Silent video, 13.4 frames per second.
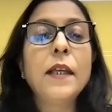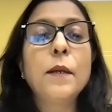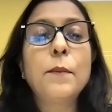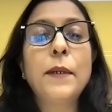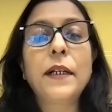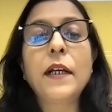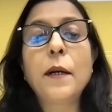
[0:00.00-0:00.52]

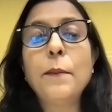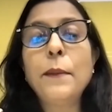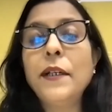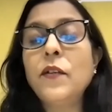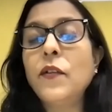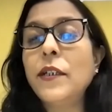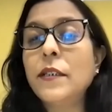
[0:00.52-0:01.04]
But
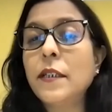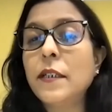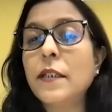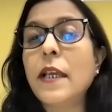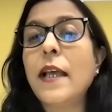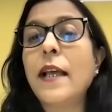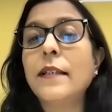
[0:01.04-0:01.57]
government treats it
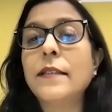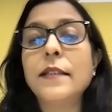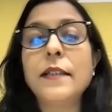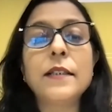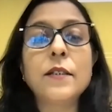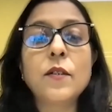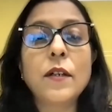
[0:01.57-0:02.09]
as
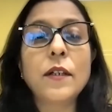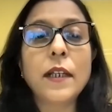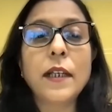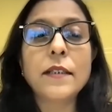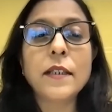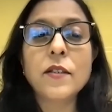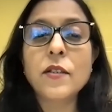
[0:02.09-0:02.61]
it's not
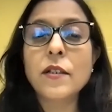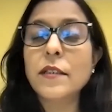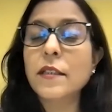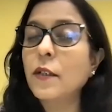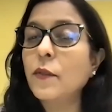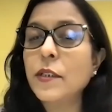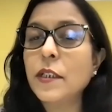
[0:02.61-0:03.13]
essential
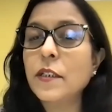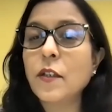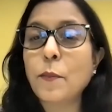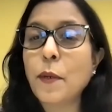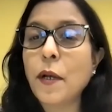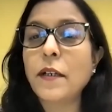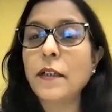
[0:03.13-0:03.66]
services or
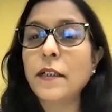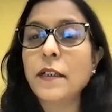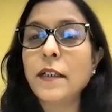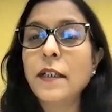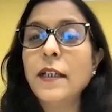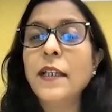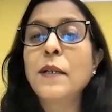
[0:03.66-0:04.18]
product,
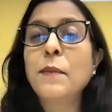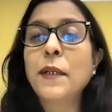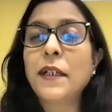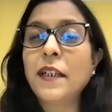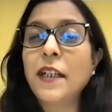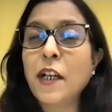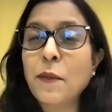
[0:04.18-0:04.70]

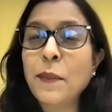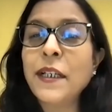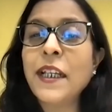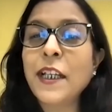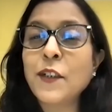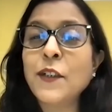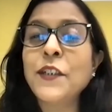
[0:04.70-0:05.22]
but government
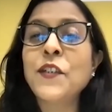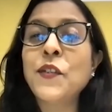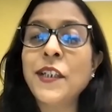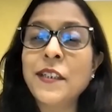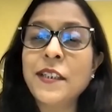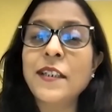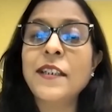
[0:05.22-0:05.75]
actually
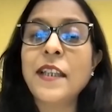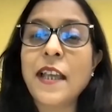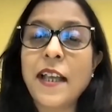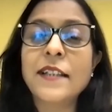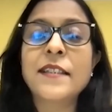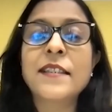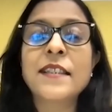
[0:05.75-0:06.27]
treats it
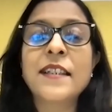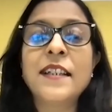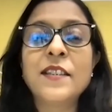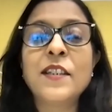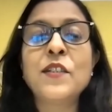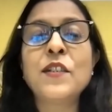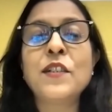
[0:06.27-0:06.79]
as
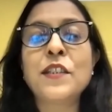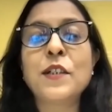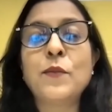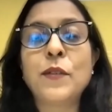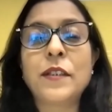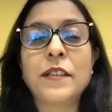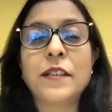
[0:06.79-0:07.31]
essential
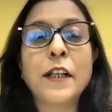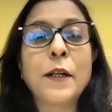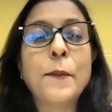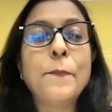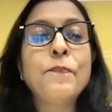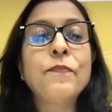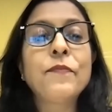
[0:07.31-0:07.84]
services.
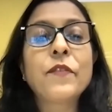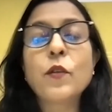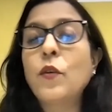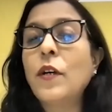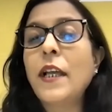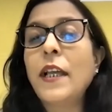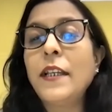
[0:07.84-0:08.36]

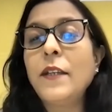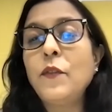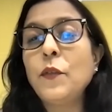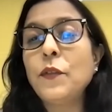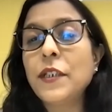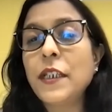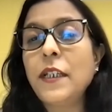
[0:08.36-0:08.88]
So, and if you
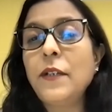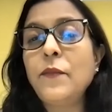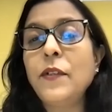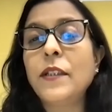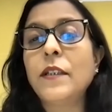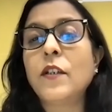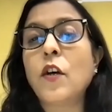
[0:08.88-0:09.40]
see
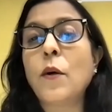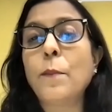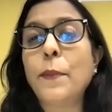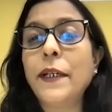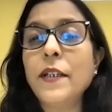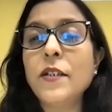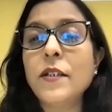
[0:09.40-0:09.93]
with the
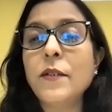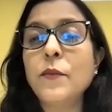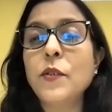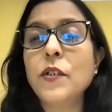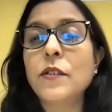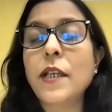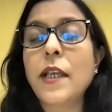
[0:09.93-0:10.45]
competition which
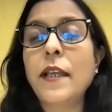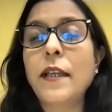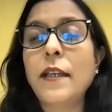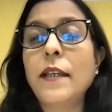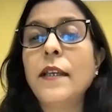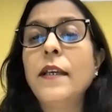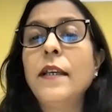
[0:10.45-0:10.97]
is there,
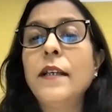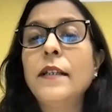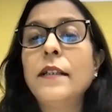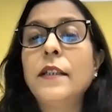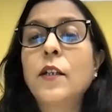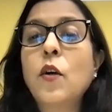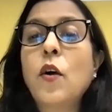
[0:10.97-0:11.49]

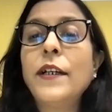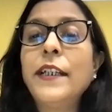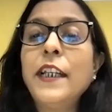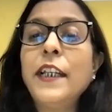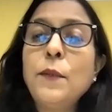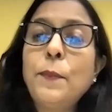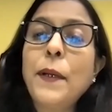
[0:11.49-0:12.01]
the
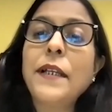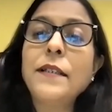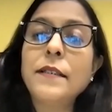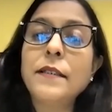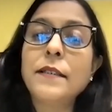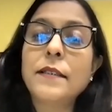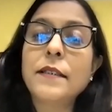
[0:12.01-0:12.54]
content
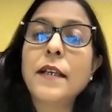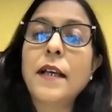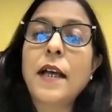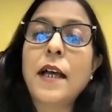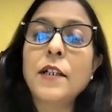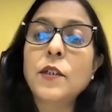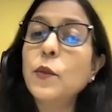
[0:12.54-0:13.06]
prices
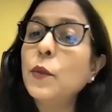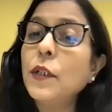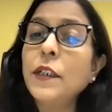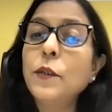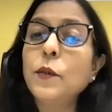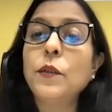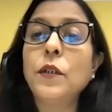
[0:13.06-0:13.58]
are shooting
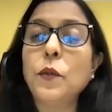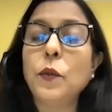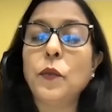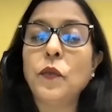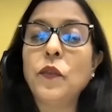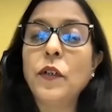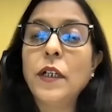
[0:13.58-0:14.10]
through the roof.